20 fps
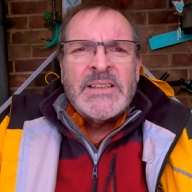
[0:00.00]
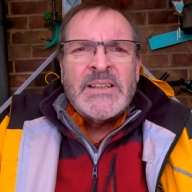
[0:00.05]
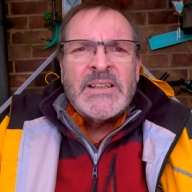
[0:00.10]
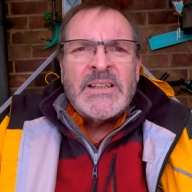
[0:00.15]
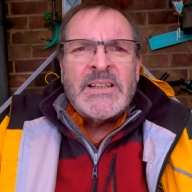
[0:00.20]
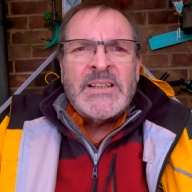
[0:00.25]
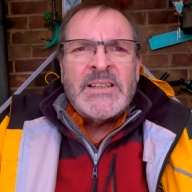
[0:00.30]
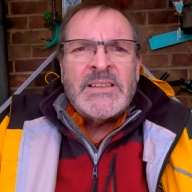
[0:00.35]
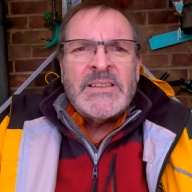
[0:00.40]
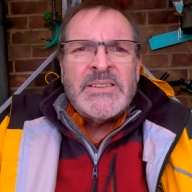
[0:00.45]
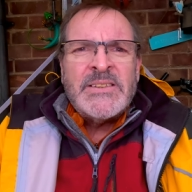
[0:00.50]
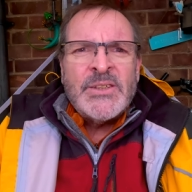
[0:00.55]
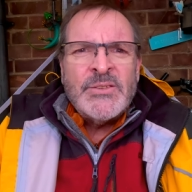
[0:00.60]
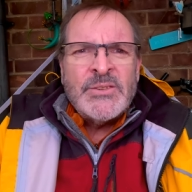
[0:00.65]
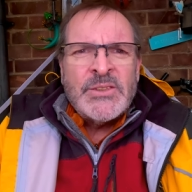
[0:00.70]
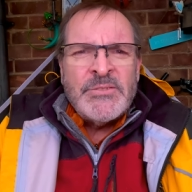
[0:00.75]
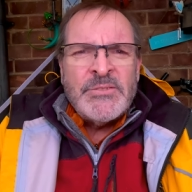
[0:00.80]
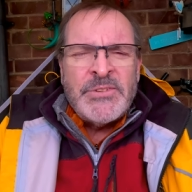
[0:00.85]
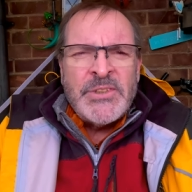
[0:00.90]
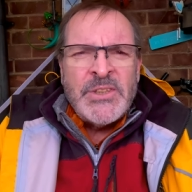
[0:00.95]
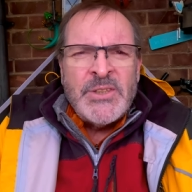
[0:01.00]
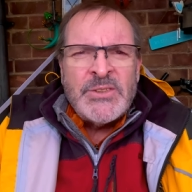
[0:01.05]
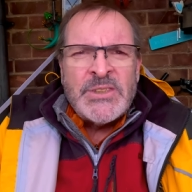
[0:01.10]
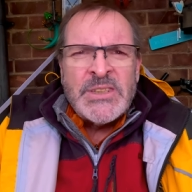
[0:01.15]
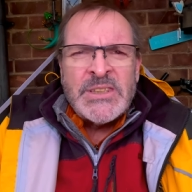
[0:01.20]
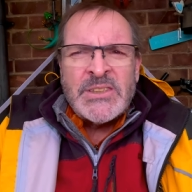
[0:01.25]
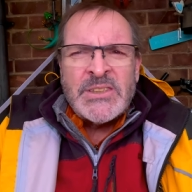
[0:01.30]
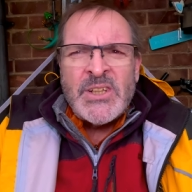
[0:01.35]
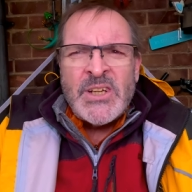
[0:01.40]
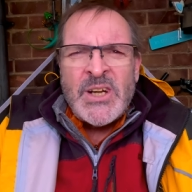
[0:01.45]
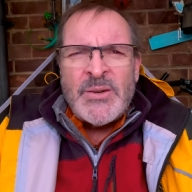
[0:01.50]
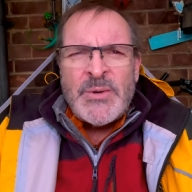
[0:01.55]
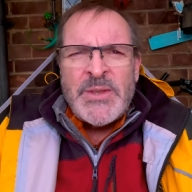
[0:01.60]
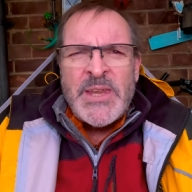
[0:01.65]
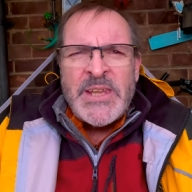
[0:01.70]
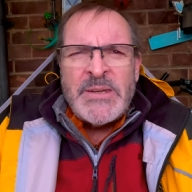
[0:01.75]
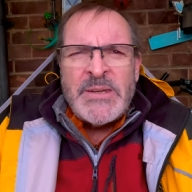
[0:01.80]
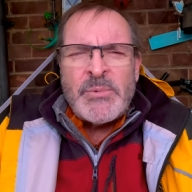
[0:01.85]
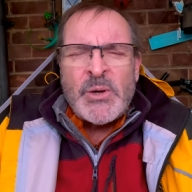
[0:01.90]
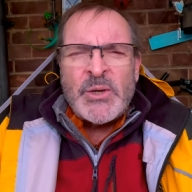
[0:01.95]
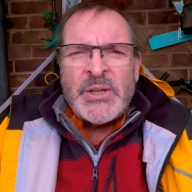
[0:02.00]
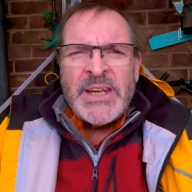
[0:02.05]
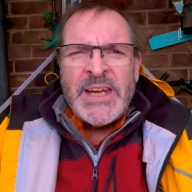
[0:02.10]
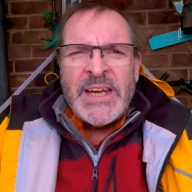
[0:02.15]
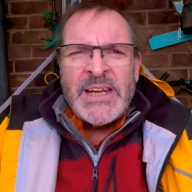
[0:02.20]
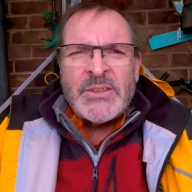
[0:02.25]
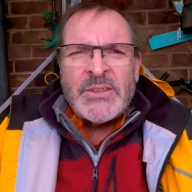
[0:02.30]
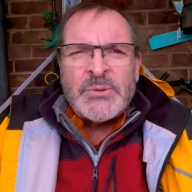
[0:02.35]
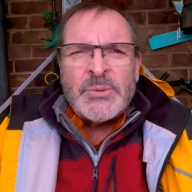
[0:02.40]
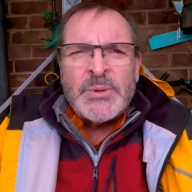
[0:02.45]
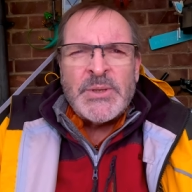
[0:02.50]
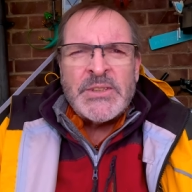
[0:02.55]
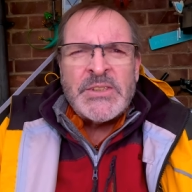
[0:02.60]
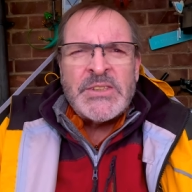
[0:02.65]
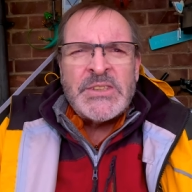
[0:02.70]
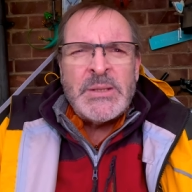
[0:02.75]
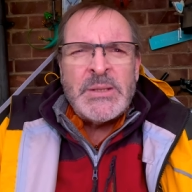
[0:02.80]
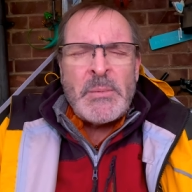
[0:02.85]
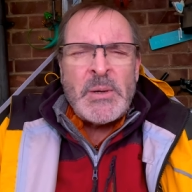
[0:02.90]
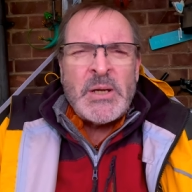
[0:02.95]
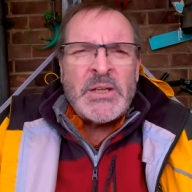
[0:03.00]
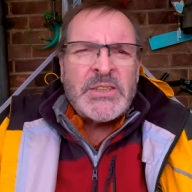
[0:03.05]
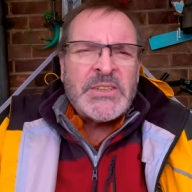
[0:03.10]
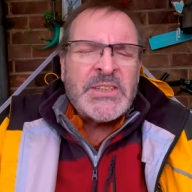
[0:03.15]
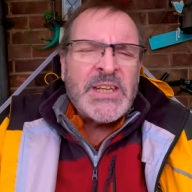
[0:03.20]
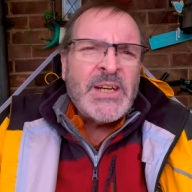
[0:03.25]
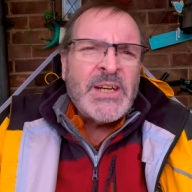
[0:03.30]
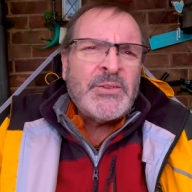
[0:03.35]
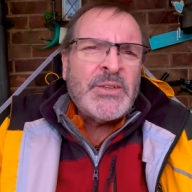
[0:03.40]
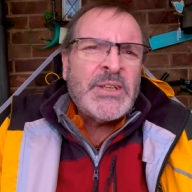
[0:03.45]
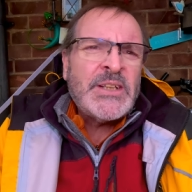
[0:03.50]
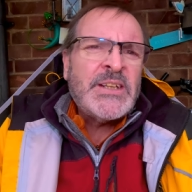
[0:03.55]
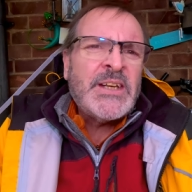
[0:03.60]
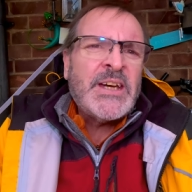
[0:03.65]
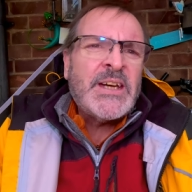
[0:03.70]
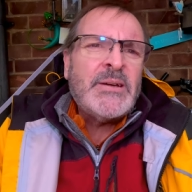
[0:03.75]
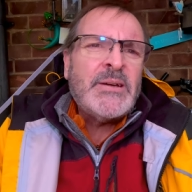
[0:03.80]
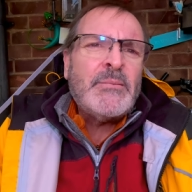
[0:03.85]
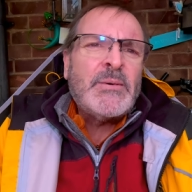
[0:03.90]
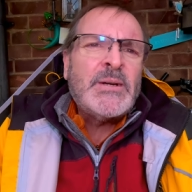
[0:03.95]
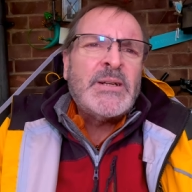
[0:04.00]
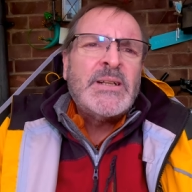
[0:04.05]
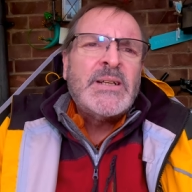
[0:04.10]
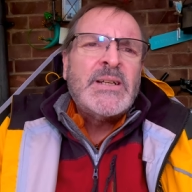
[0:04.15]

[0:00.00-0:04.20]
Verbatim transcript: Uh, don't confuse this guy with anybody else with a similar sounding name,